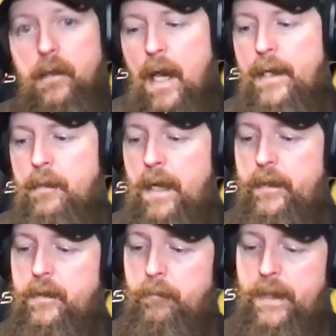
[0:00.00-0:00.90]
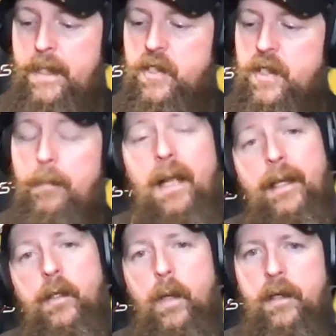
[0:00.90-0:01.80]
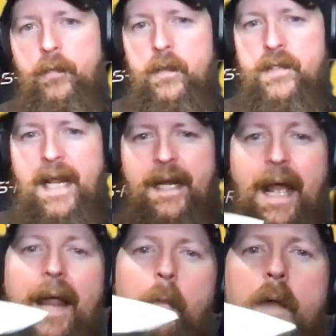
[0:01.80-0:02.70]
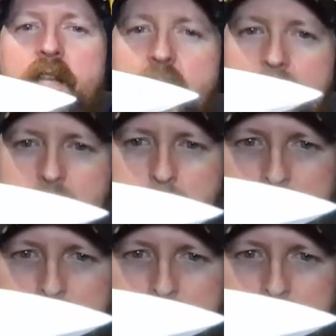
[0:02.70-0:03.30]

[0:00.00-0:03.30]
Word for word: a lot about it. The blade shape, I like the way it feels in hand. I wish it had